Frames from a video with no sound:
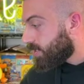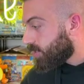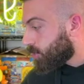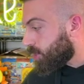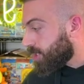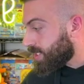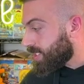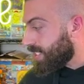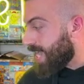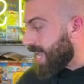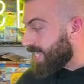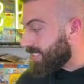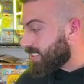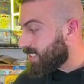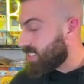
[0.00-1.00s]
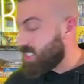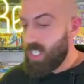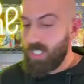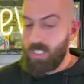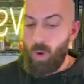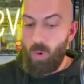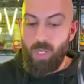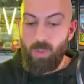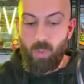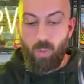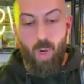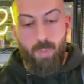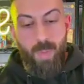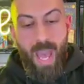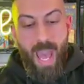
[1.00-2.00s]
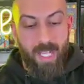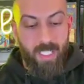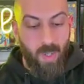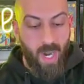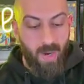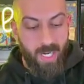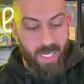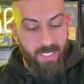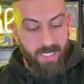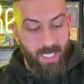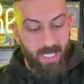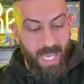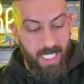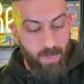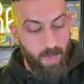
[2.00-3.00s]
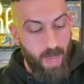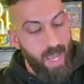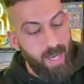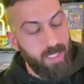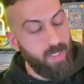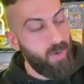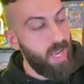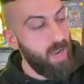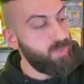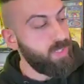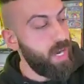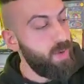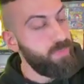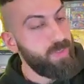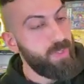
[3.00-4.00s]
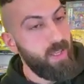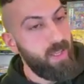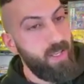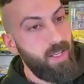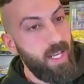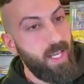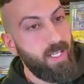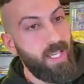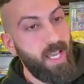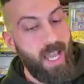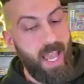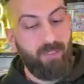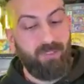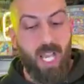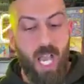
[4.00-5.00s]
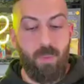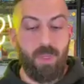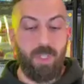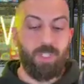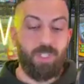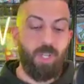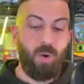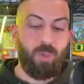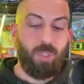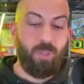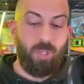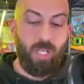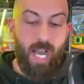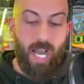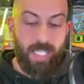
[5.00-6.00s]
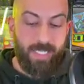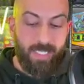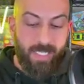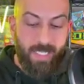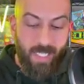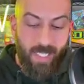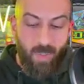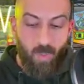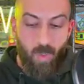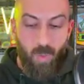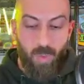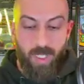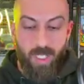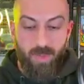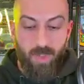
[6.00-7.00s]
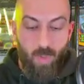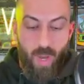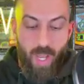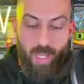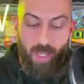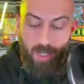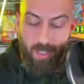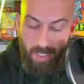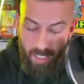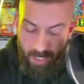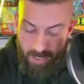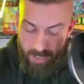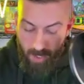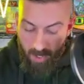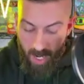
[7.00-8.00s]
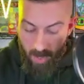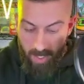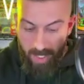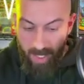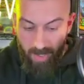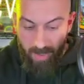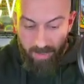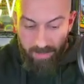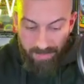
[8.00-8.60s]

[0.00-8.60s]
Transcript: Christian S going in with one pack. So here it is, the last pack until halftime. And again, halftime, I'm going to show you guys what we're giving away here. So here we go.